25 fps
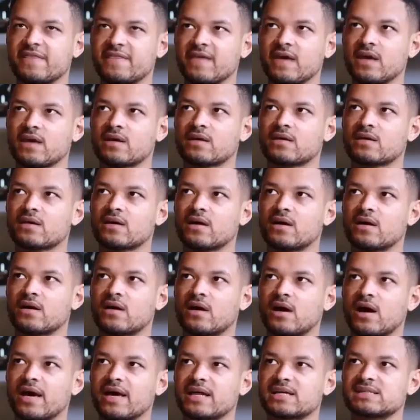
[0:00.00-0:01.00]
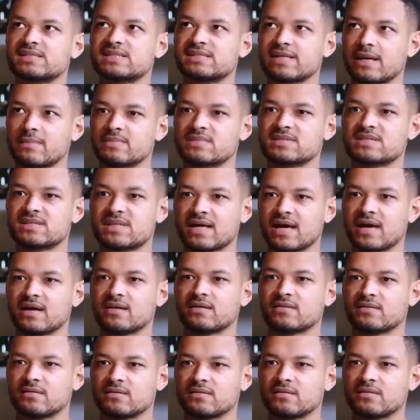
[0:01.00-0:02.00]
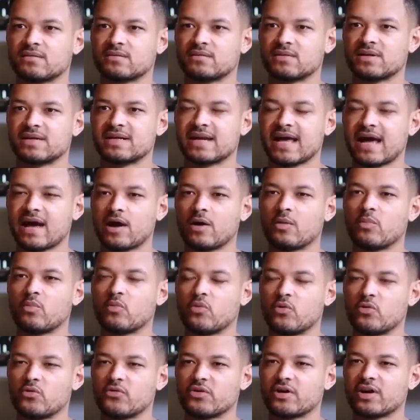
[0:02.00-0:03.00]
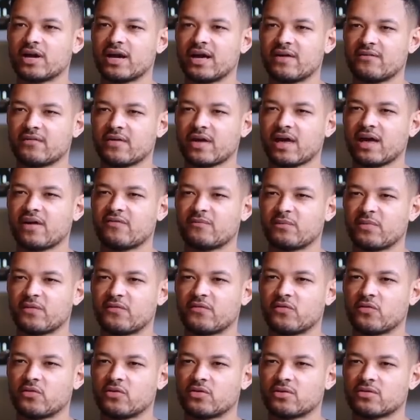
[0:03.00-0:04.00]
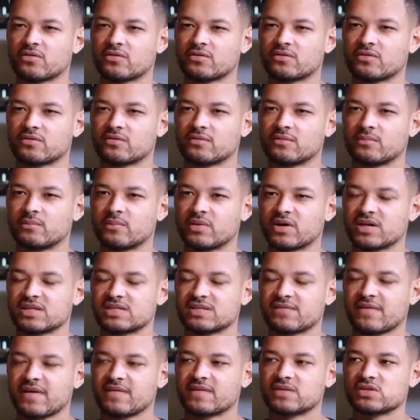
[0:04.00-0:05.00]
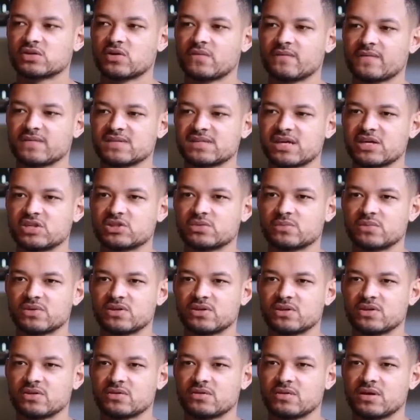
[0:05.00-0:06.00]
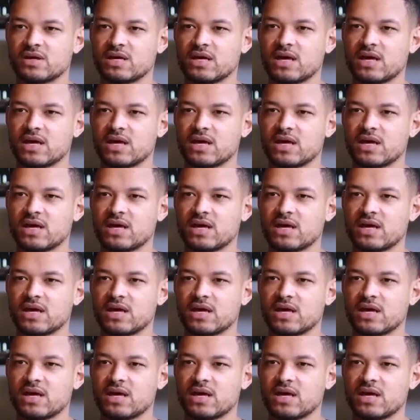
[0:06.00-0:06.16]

think I accept that now more than I ever have before, because I've had this conversation with you.